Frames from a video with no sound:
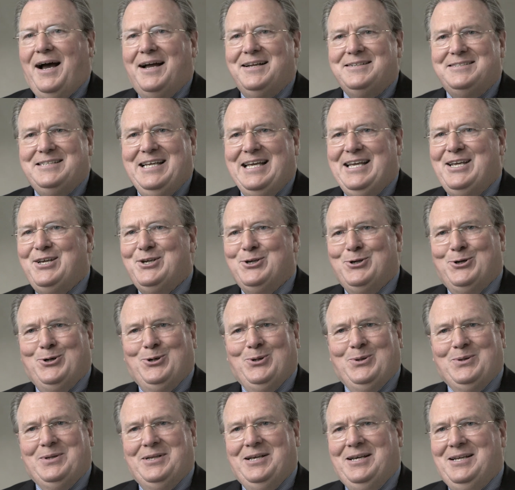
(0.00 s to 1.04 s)

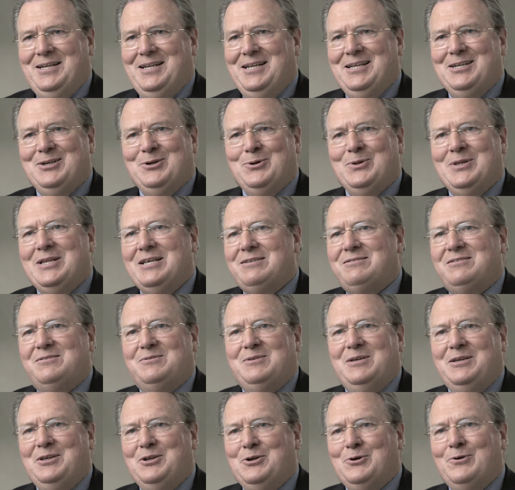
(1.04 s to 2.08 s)
ideal, and this,
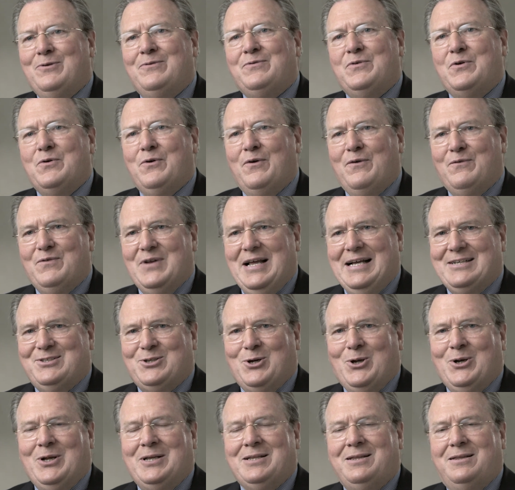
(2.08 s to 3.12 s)
if you reflect
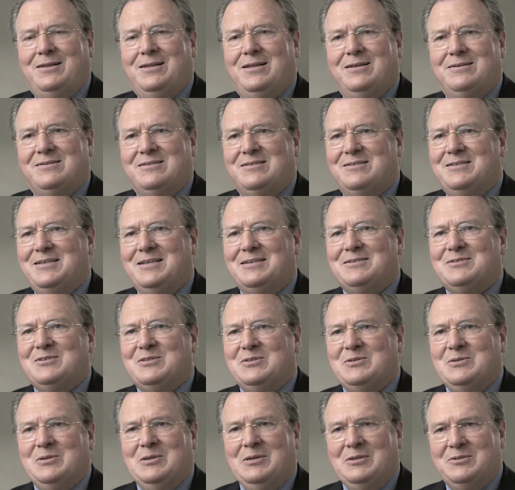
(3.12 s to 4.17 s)
on it, this
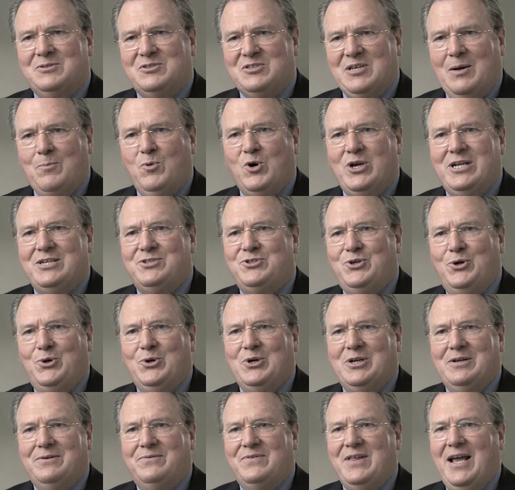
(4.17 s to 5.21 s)
is somewhat
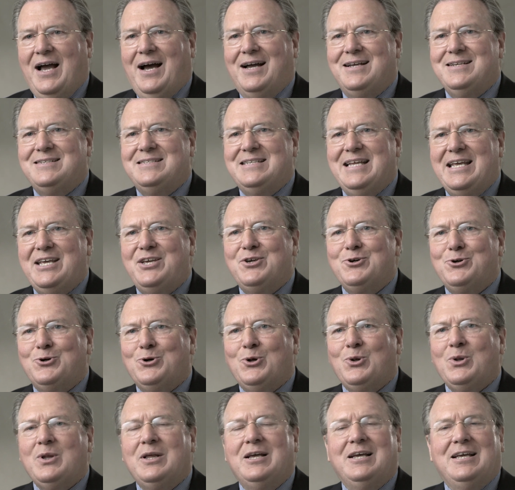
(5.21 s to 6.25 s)
intuitive. The
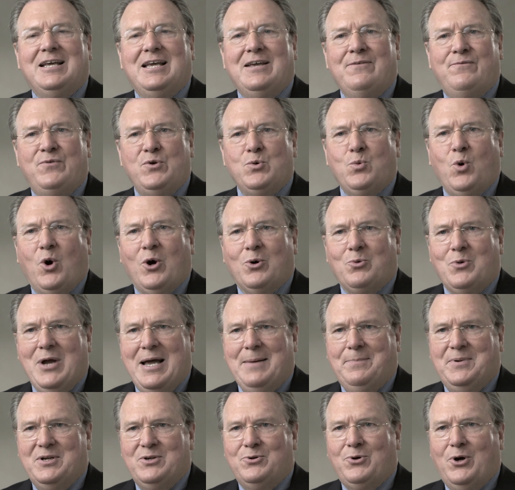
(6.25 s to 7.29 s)
ideal, if you want
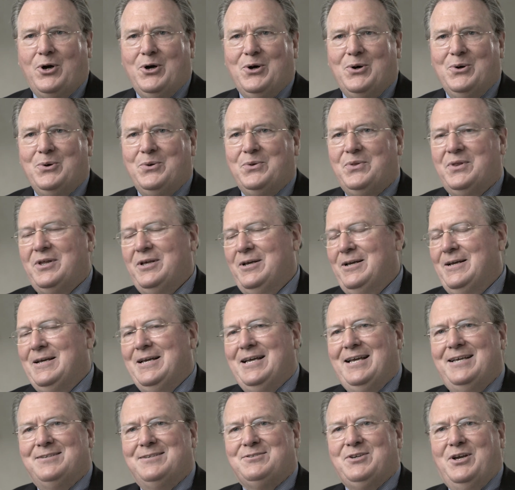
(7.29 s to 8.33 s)
rapid growth,
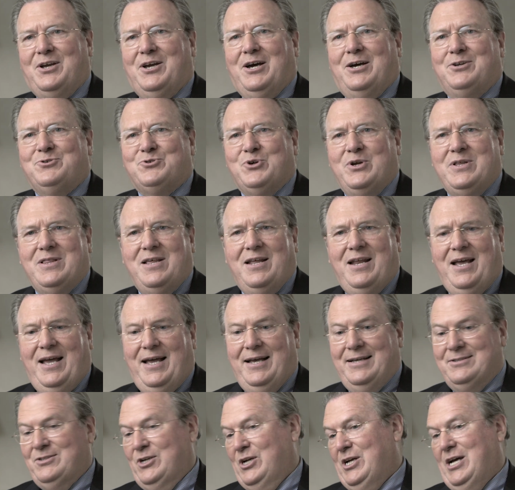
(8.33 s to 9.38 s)
is a country that
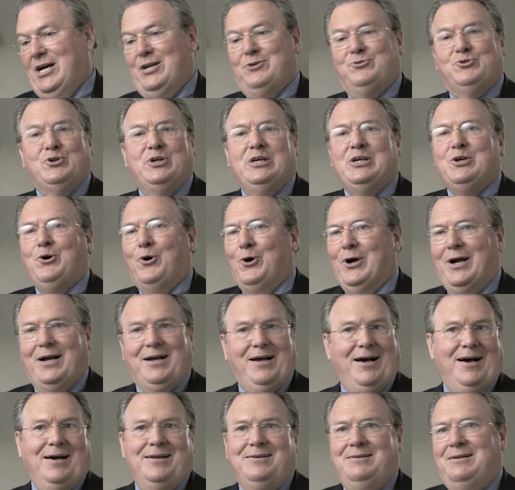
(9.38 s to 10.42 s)
has a country or a
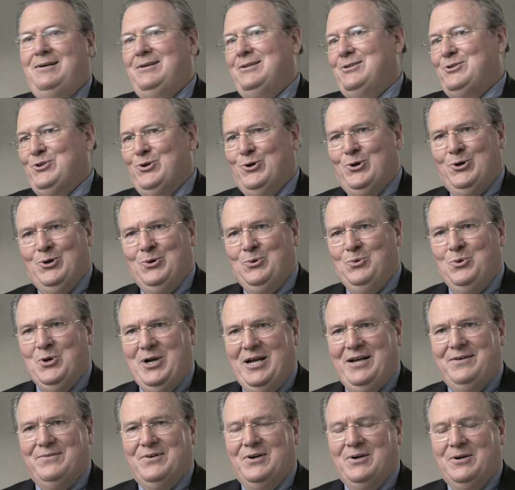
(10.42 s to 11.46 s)
continent or
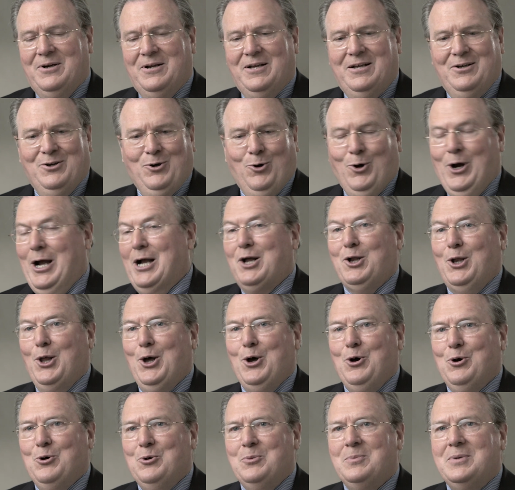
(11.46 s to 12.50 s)
whatever, or a
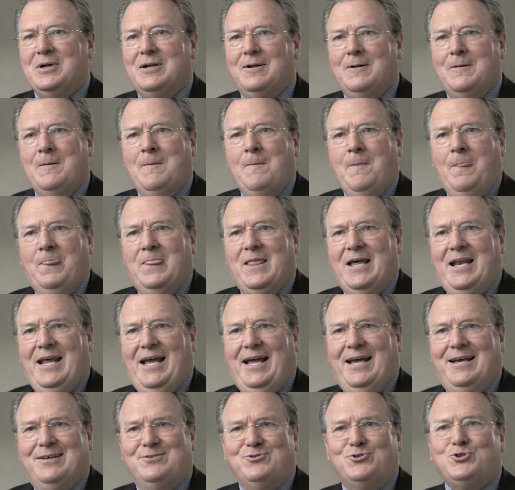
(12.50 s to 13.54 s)
globe that
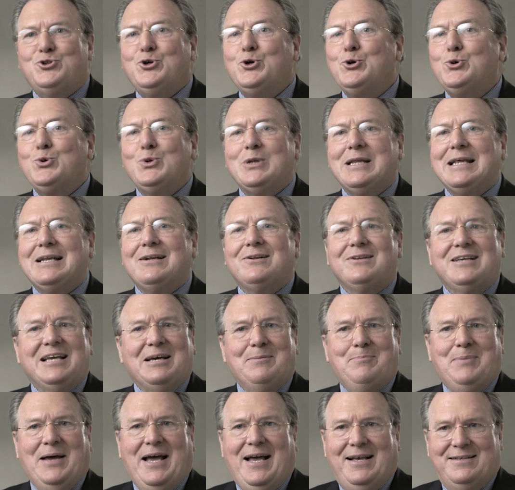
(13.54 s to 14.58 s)
has too little
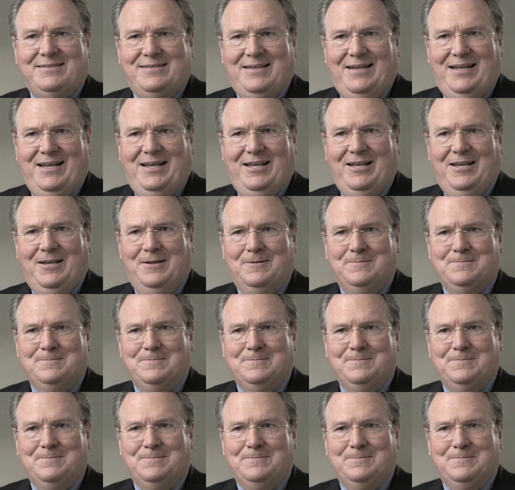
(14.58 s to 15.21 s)
capacity